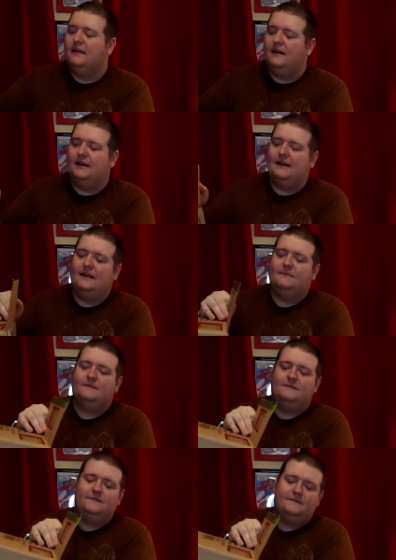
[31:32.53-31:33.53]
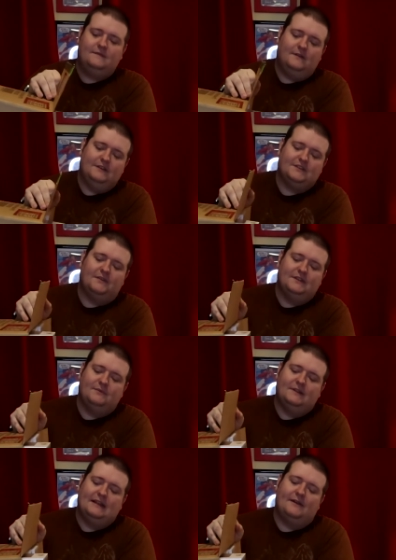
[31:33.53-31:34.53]
All right. I'm going to start with
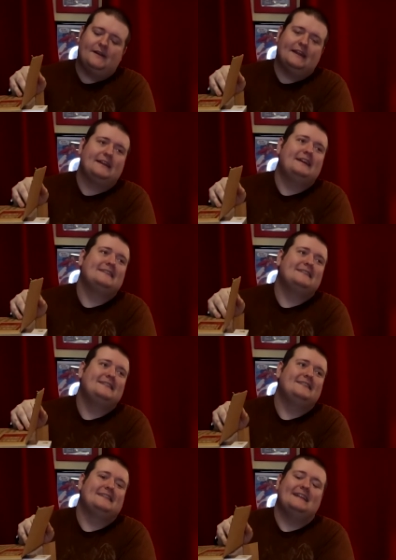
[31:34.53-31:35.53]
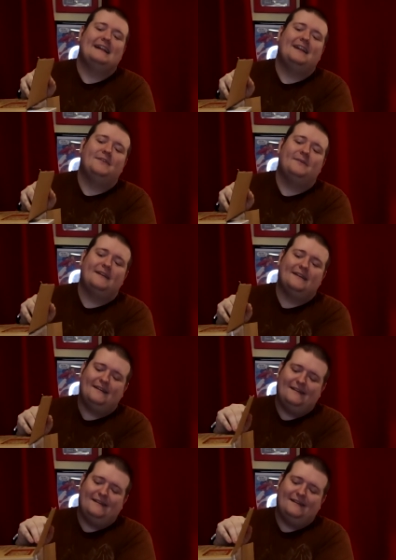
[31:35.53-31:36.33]
the one that I recognize, just to get it out of the way.